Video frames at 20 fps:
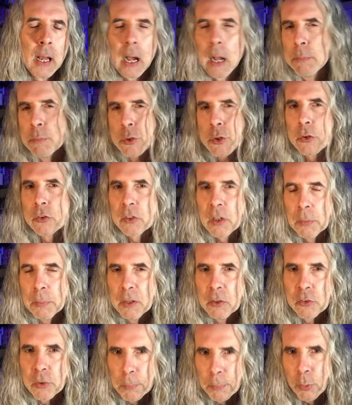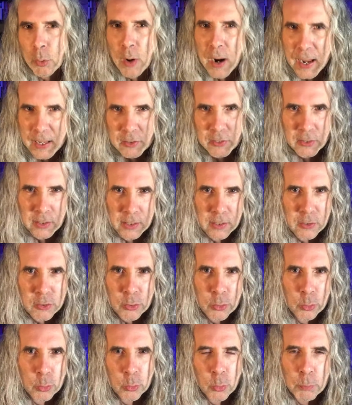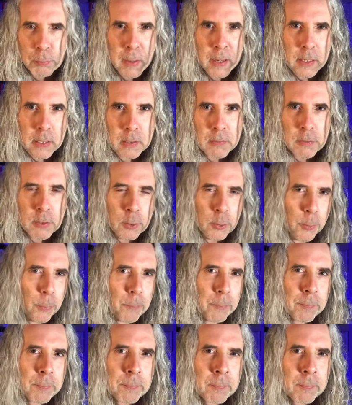I'm sure is going to be surprising to many of you,